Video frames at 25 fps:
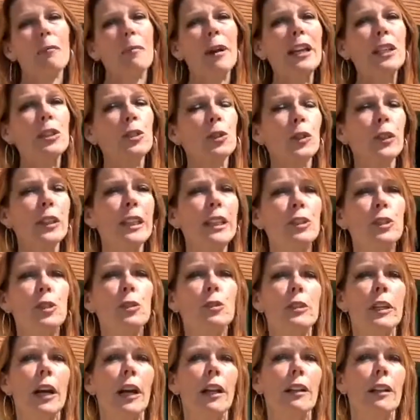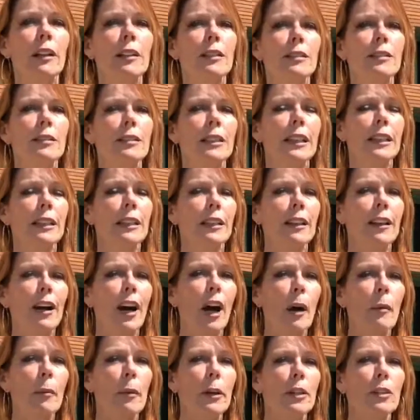Make sure that you tell us in the
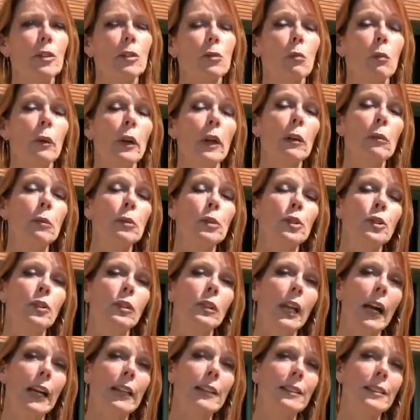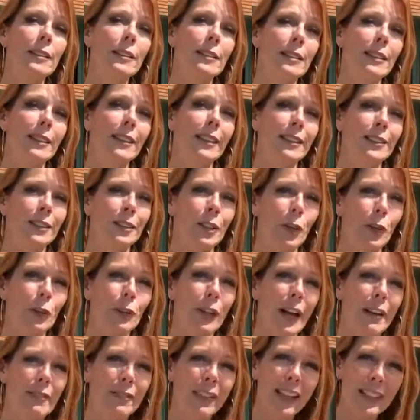comments where would you like to see us go
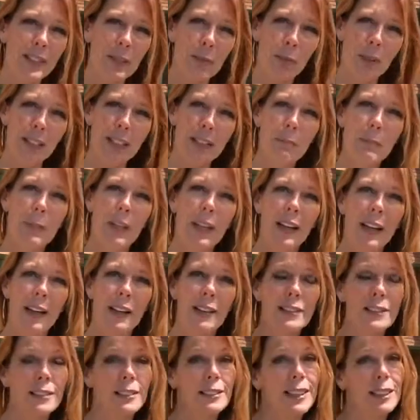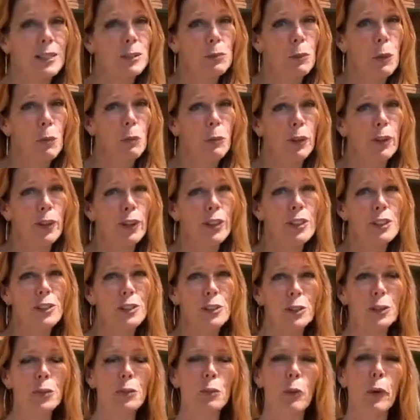live next week, because that's what we're going to
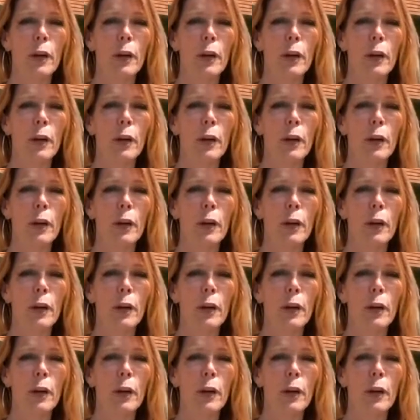do.